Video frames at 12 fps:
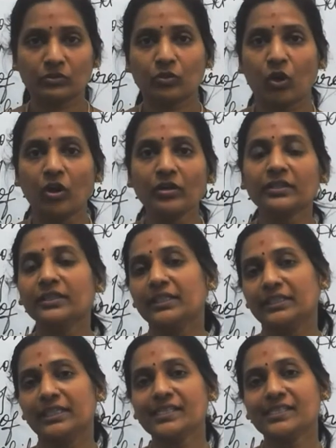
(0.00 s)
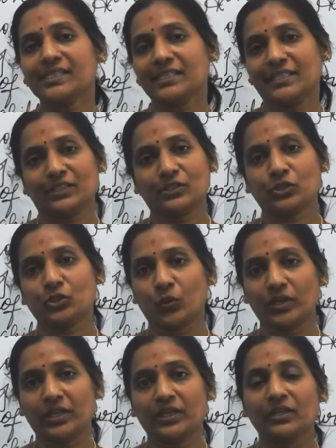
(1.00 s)
taught in this
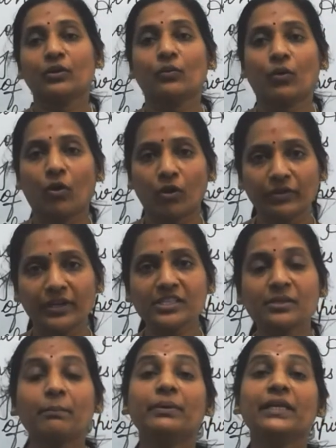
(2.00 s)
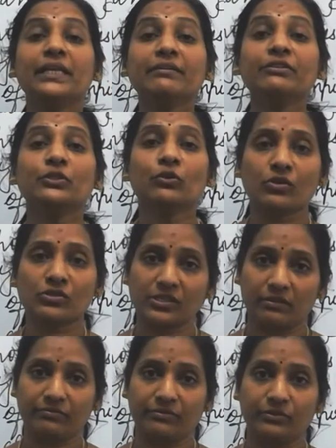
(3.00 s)
story. Always believe in
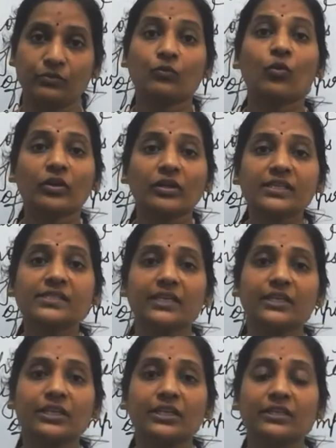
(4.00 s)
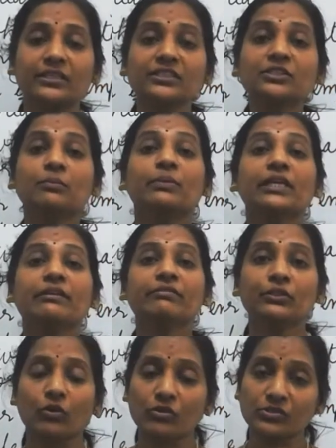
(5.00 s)
yourself. What is said here is believe
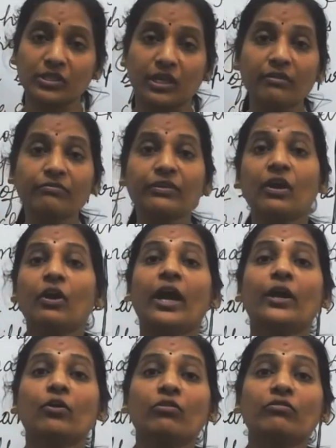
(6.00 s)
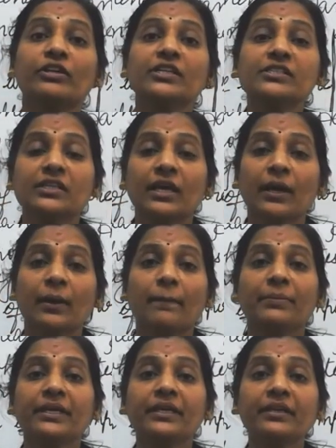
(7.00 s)
in yourself and always
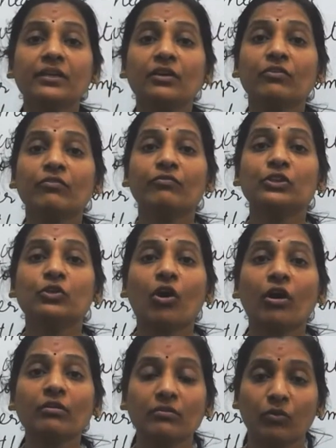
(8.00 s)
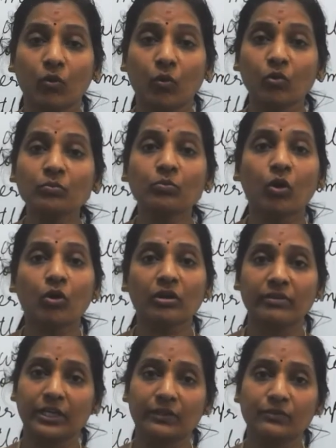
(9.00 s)
be with your own moral
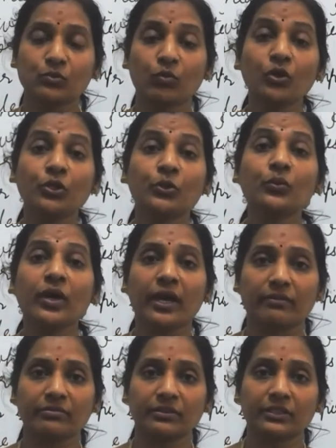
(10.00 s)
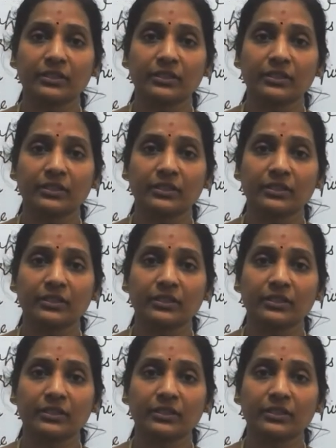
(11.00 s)
values, what you have.